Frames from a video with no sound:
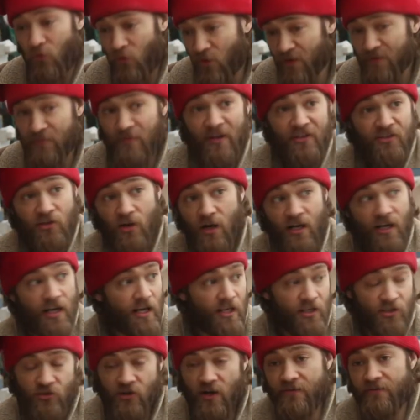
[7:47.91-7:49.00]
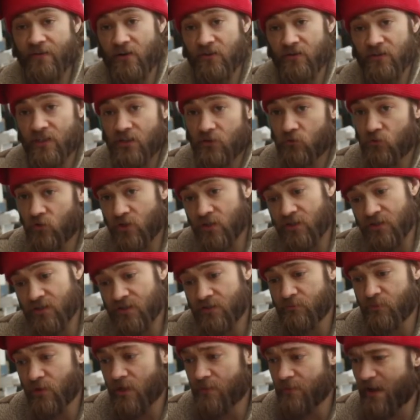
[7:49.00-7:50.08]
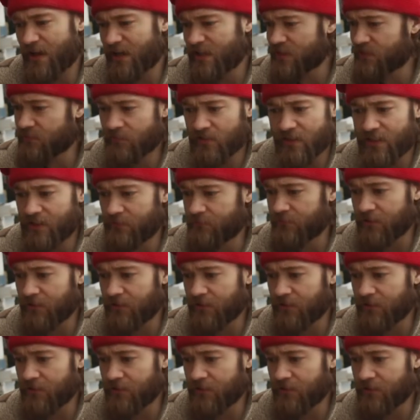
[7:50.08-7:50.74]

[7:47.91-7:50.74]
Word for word: With my truck I can drive out and get wood and bring it back and split it,